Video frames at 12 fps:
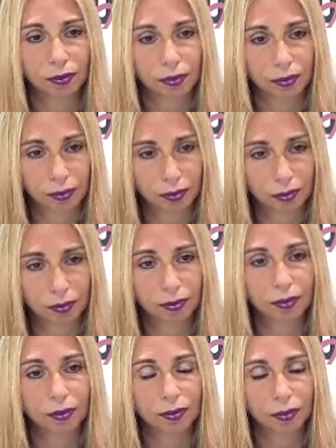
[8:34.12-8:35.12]

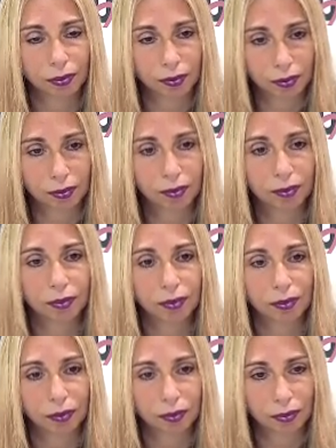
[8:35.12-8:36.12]

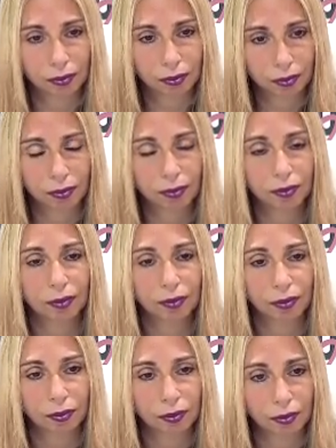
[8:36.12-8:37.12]

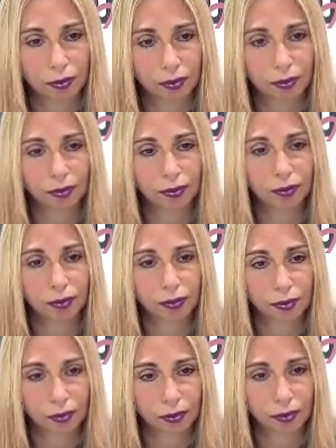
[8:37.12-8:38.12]

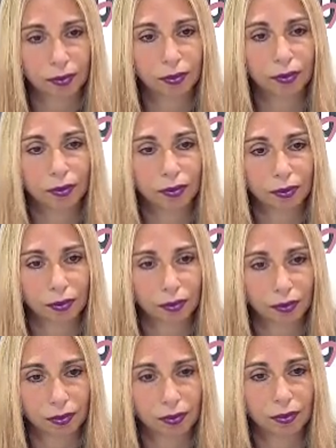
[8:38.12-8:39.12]

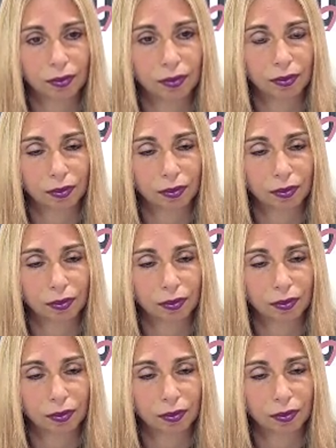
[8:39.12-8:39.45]
This person isn't speaking.